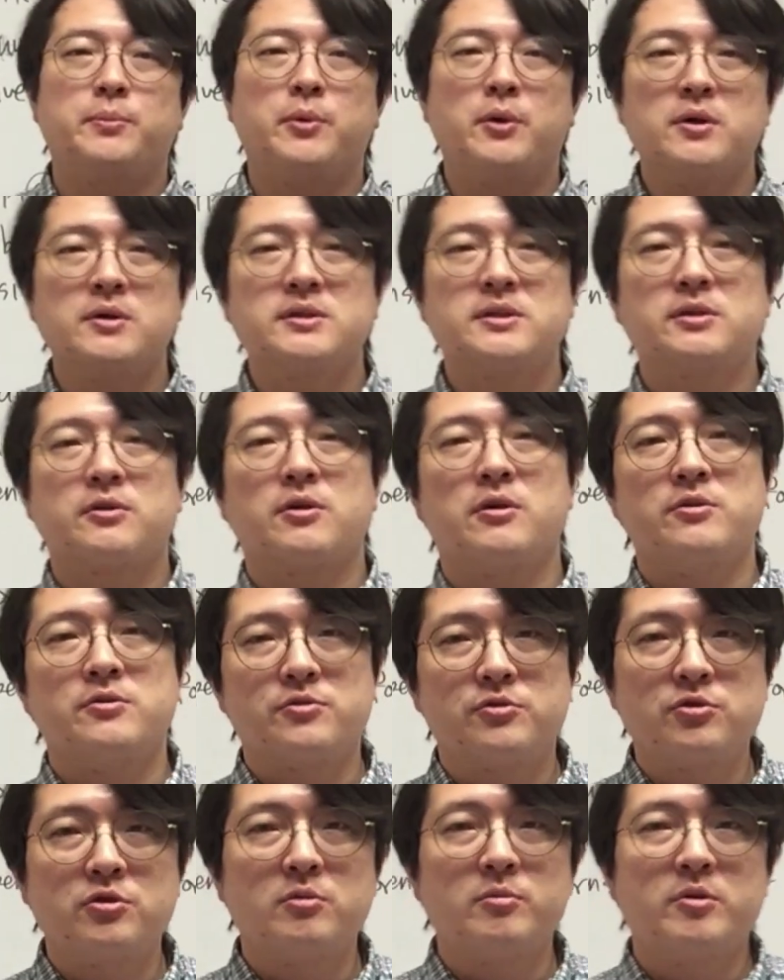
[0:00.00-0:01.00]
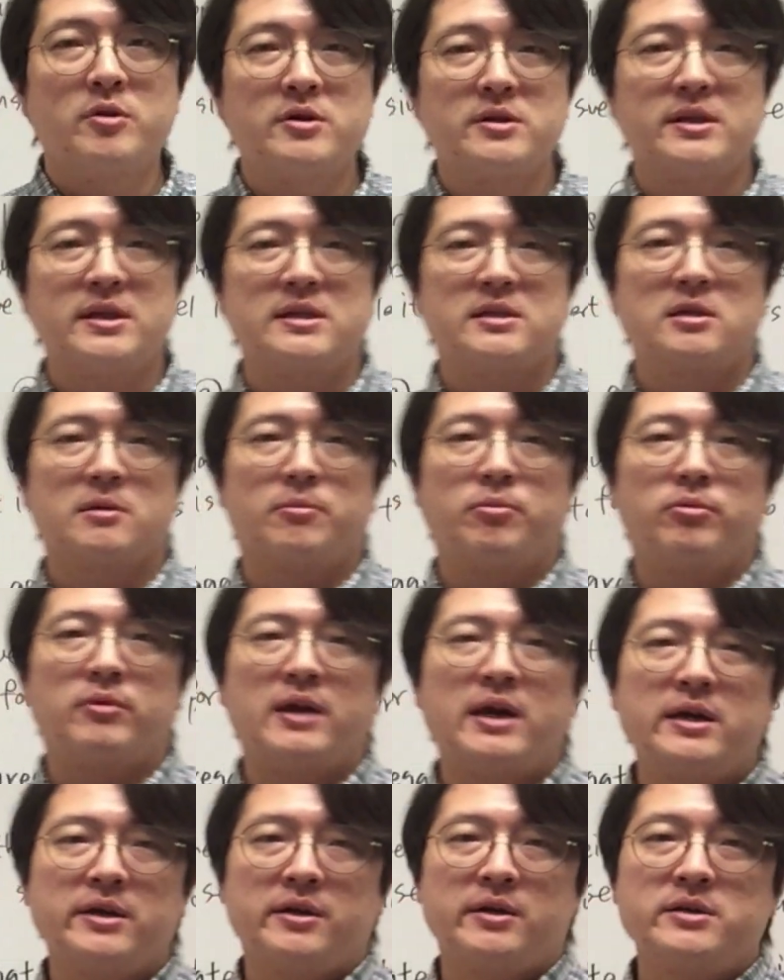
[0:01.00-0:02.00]
both consumers and
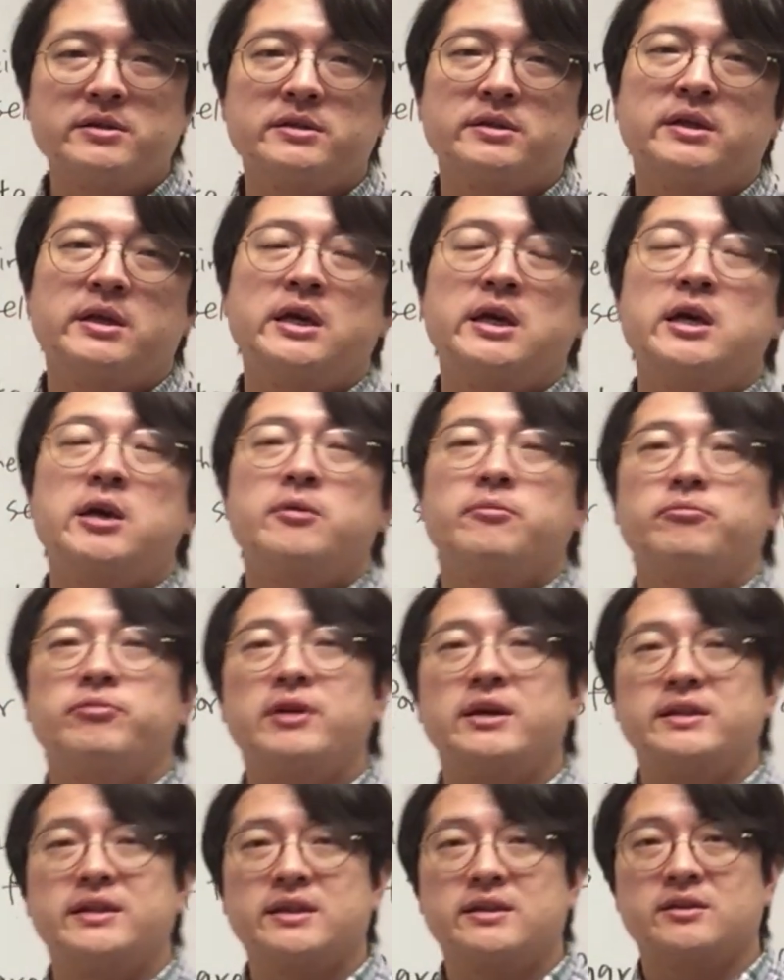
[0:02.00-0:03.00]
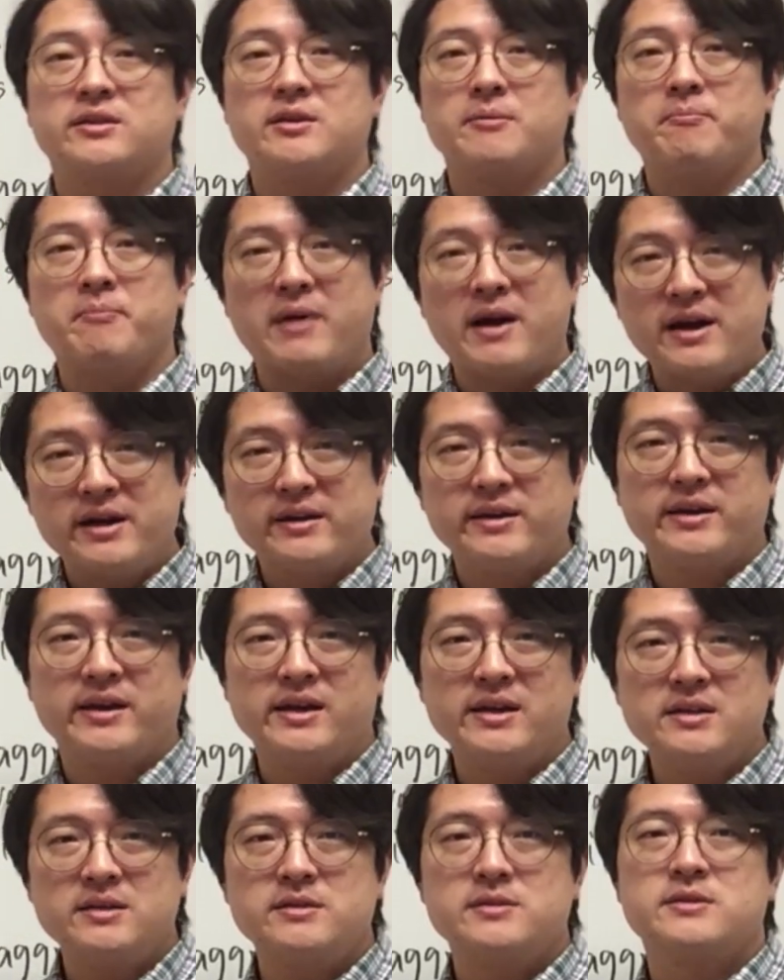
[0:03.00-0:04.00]
suppliers predict the
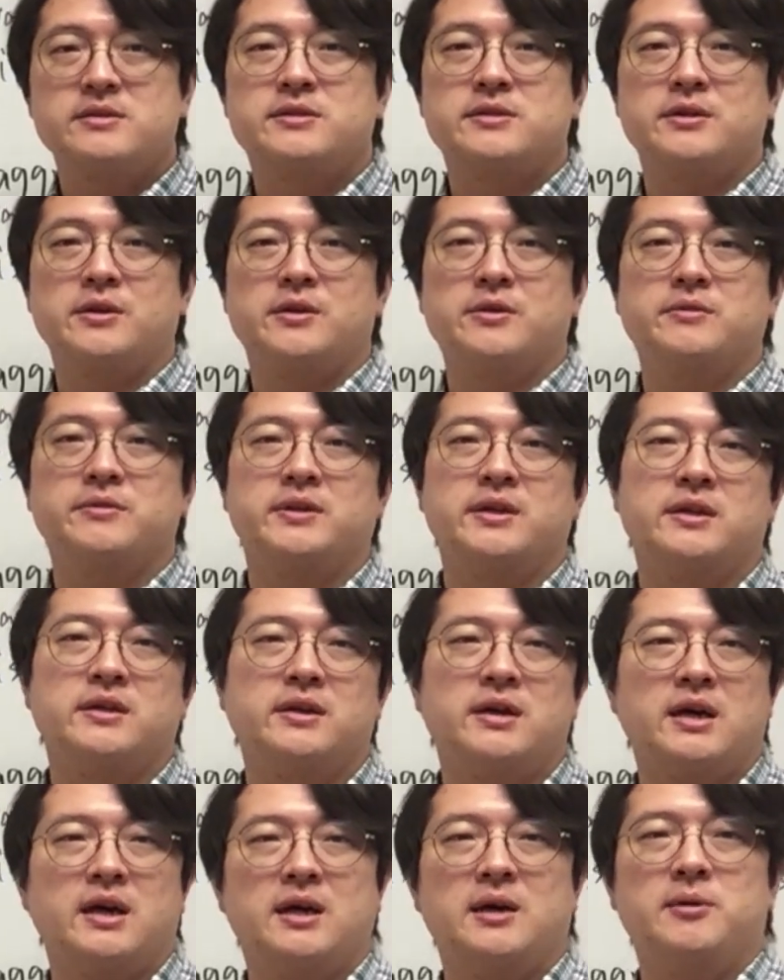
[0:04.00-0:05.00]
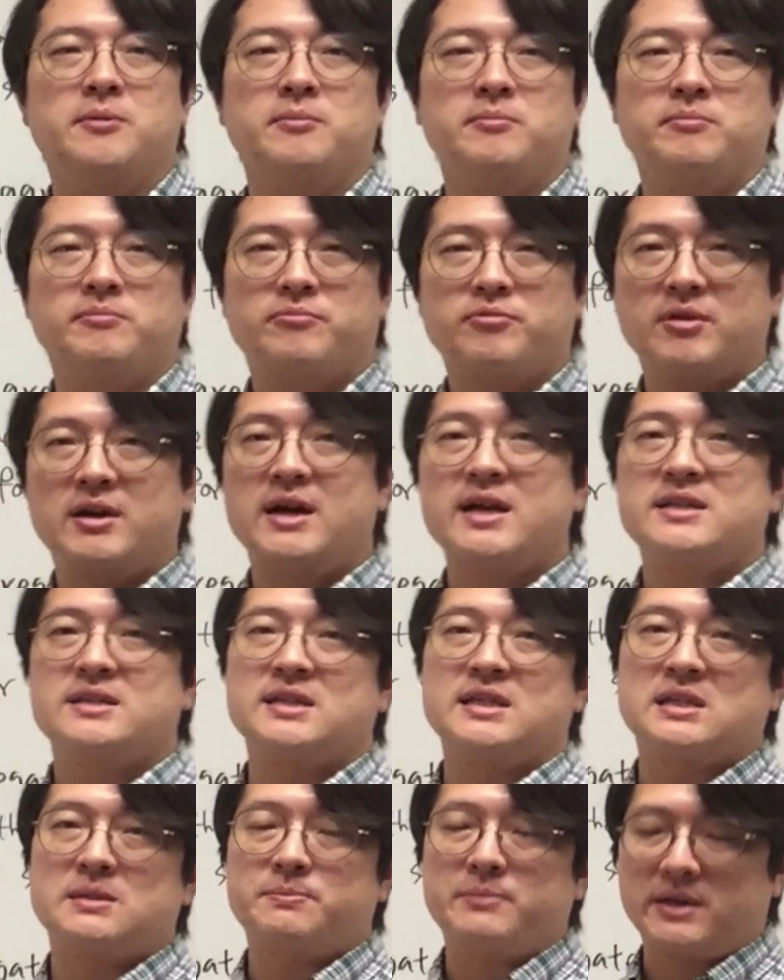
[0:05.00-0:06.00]
market through the price
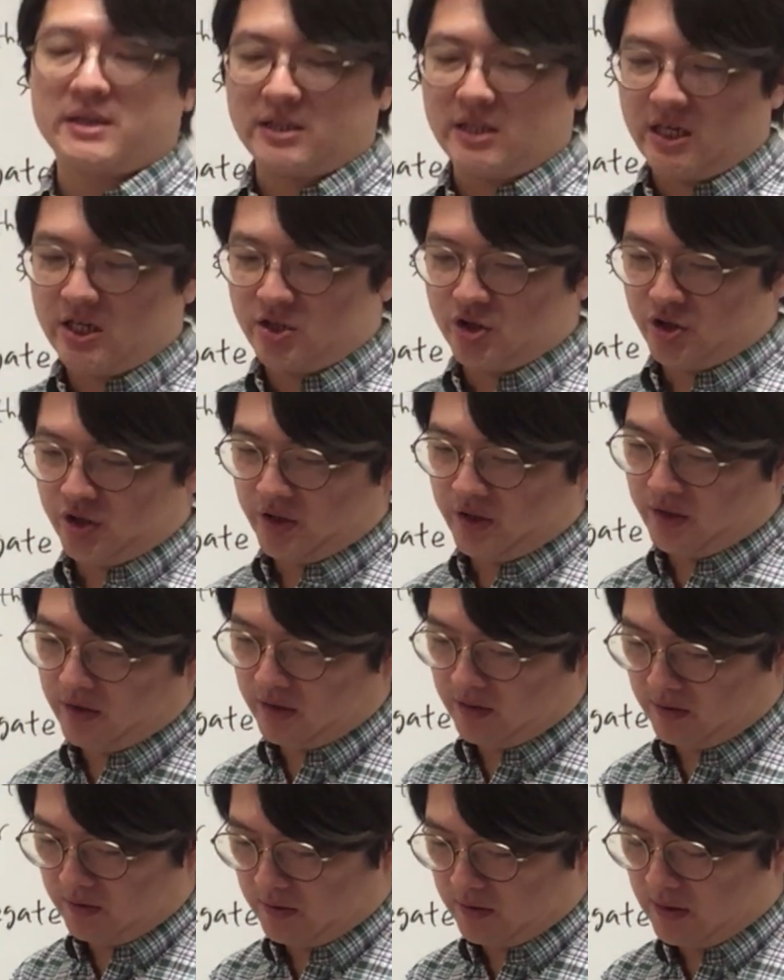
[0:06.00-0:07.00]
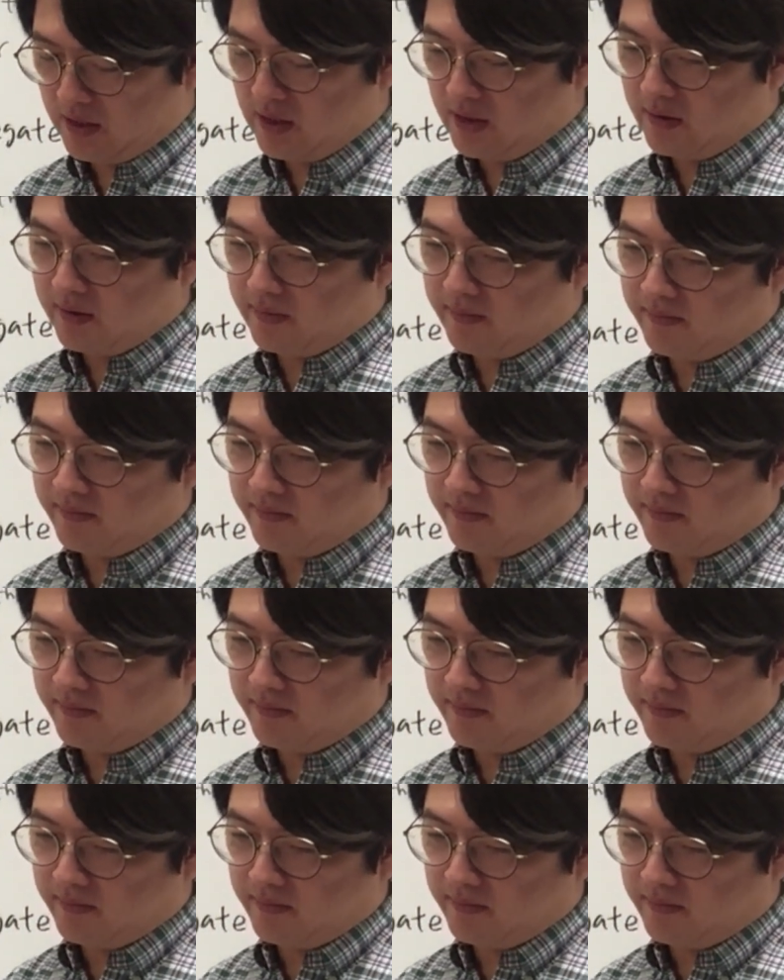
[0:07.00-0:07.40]
expectation. Okay,